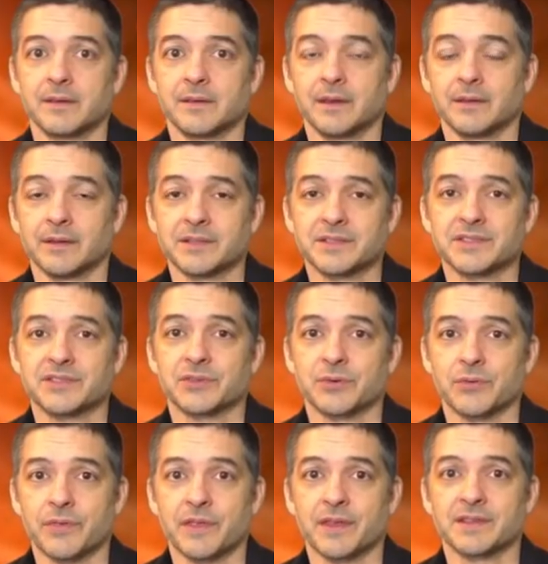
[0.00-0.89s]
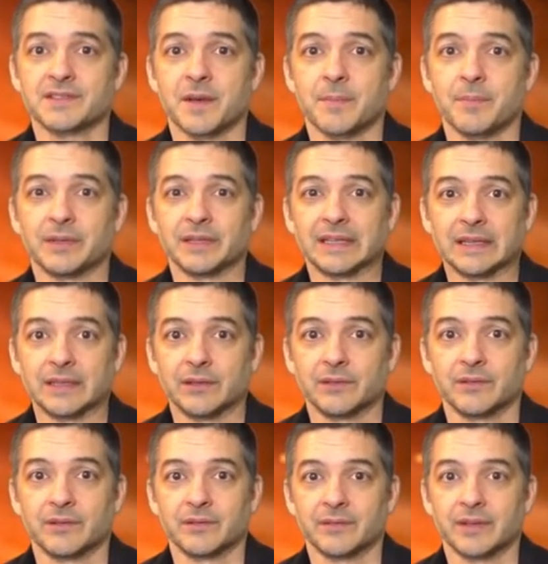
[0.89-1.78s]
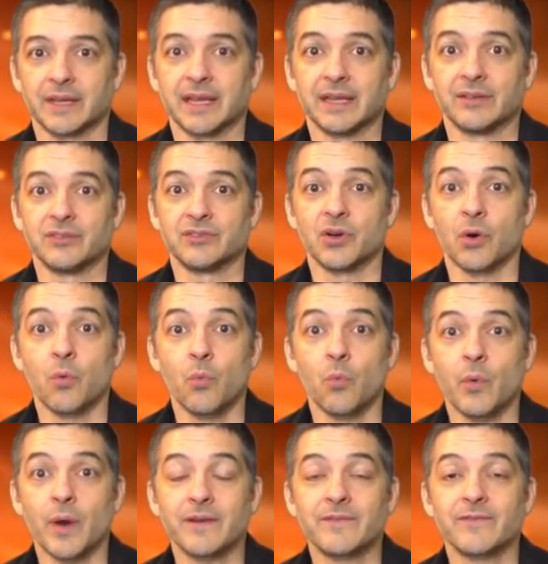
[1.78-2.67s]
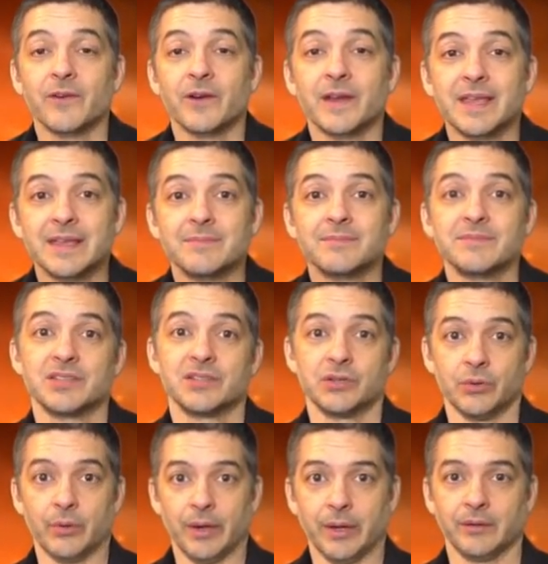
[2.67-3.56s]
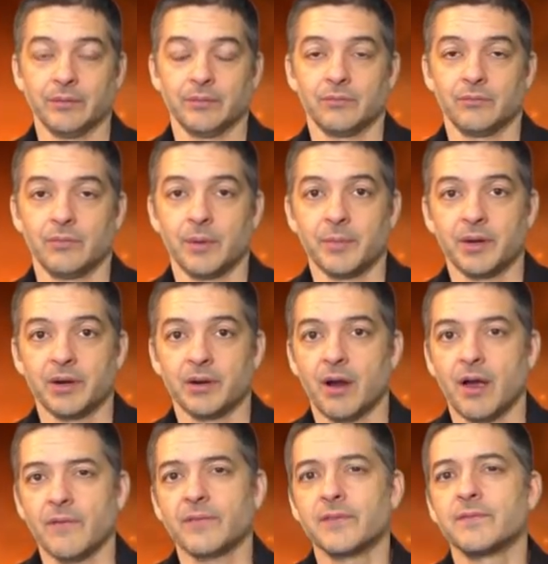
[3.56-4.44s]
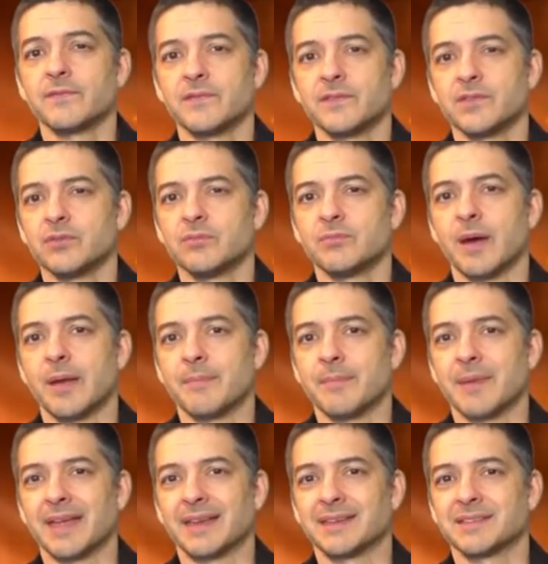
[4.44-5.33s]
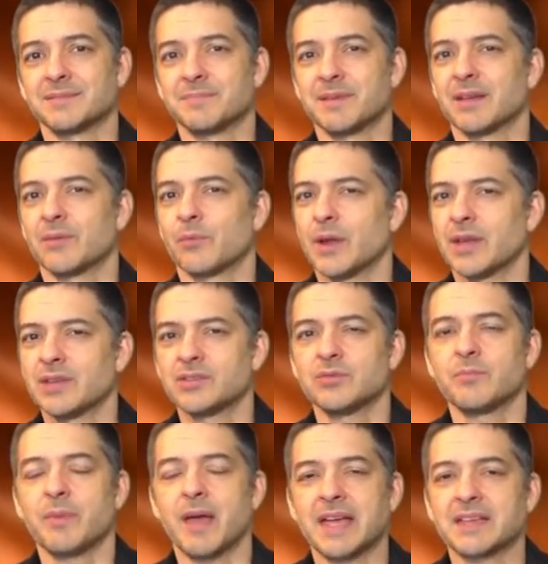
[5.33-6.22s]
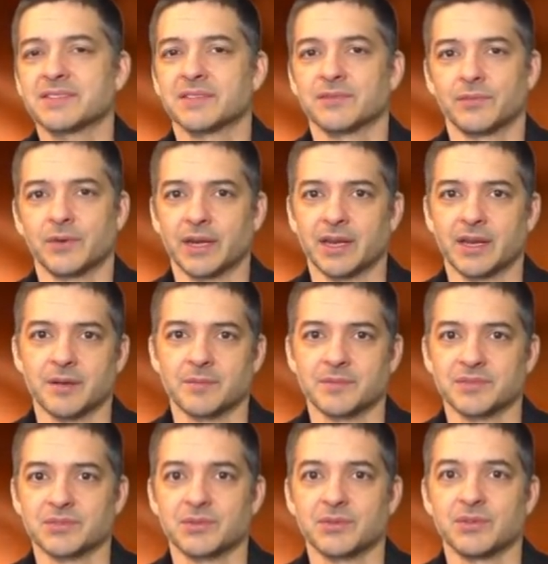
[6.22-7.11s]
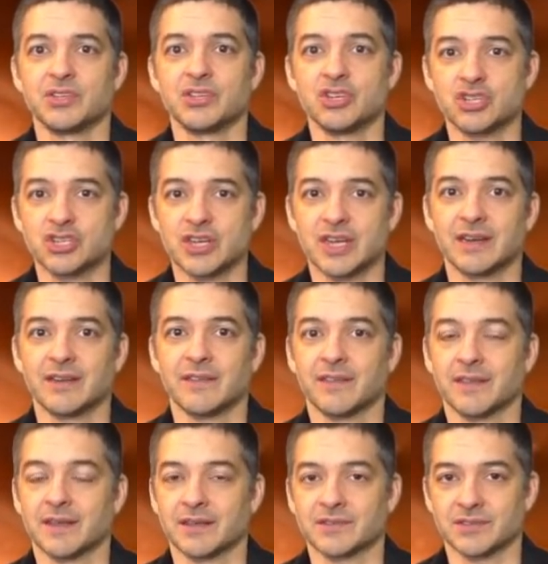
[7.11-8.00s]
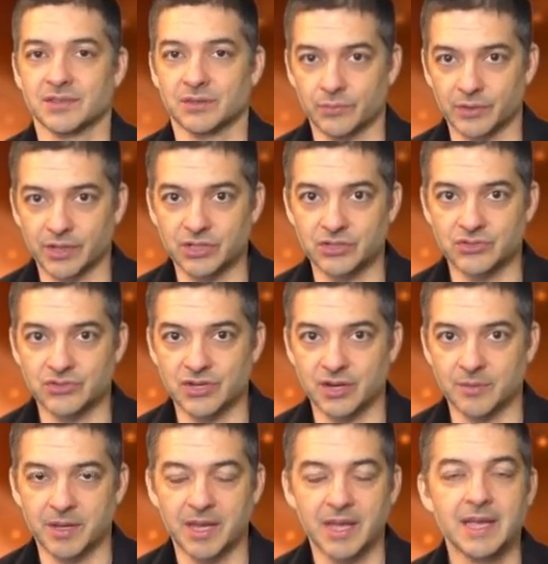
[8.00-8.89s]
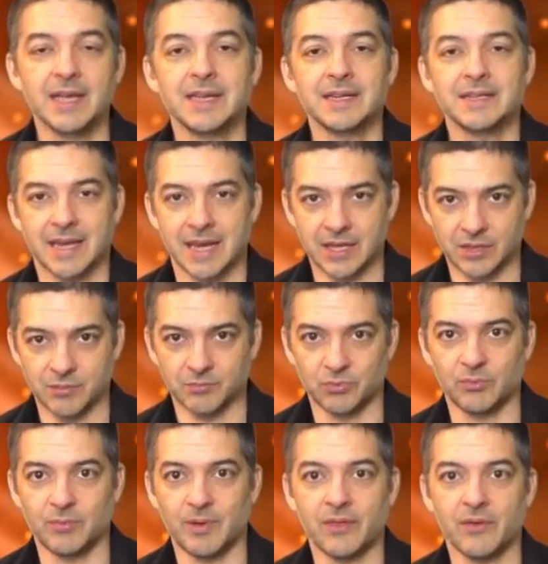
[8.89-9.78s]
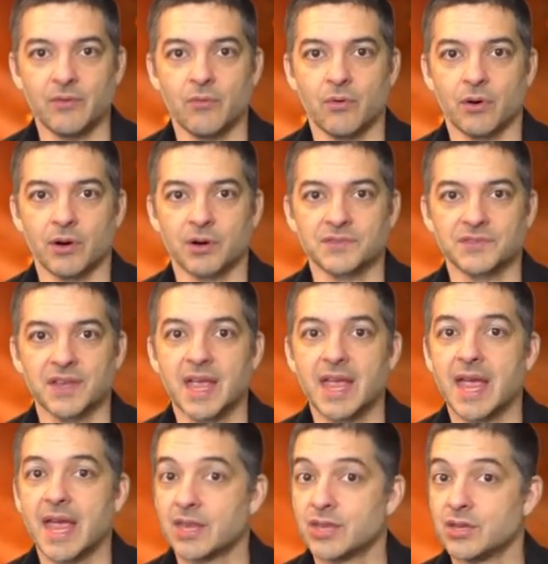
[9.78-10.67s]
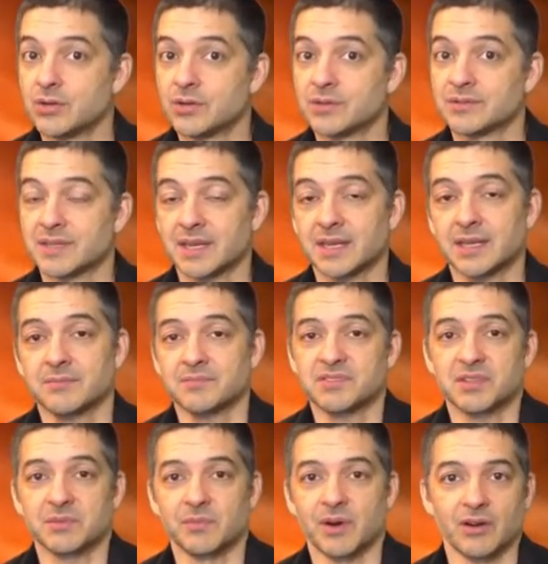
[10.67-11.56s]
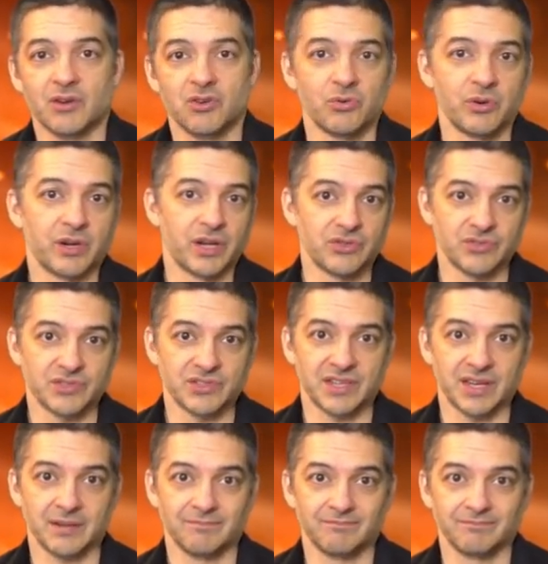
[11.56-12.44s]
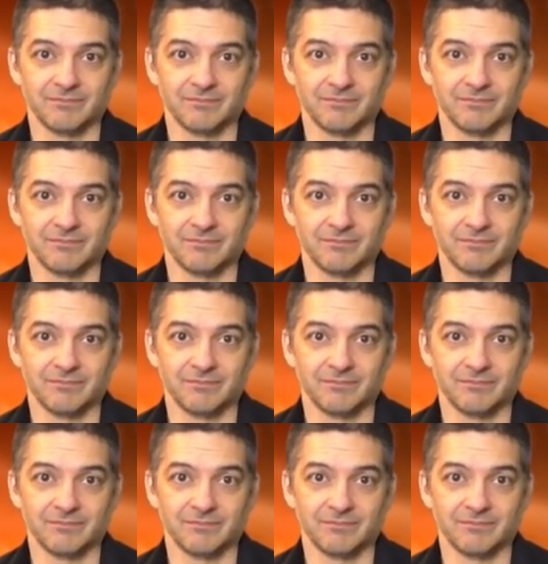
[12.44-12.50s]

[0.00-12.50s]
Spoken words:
And let's stir things up a little. Again, don't wait for him to do it. Women are often viewed by men as being way too passive when it comes to initiating things in the relationship. Take the bull by the horns, and you can take him somewhere new and interesting.